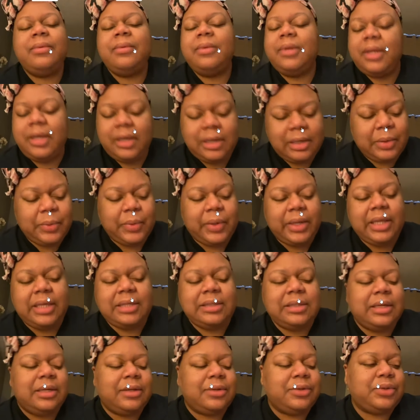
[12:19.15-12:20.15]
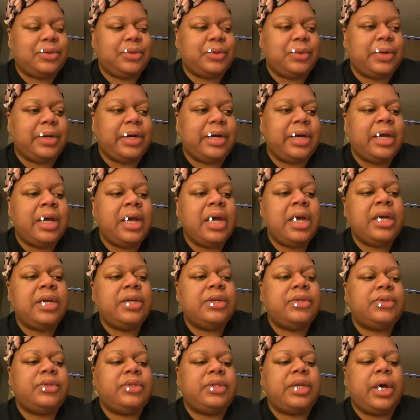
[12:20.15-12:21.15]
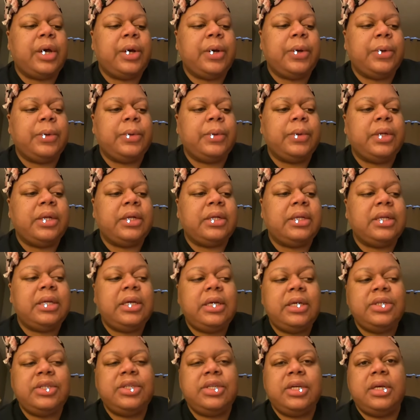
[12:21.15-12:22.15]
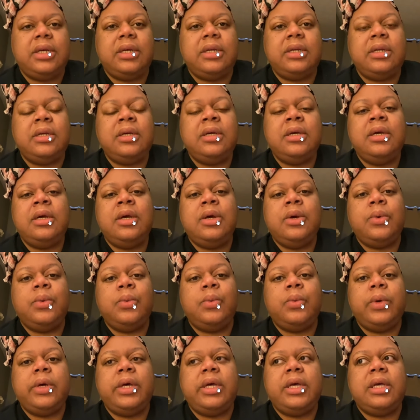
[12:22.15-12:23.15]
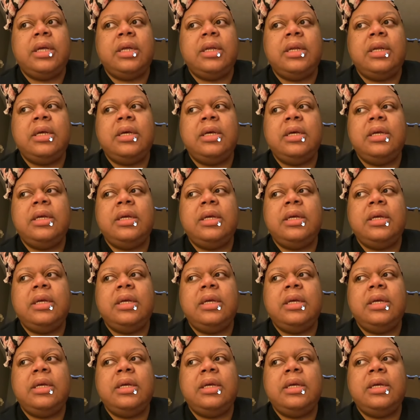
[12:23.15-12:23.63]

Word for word: Anyway, that's another story. So Legion would,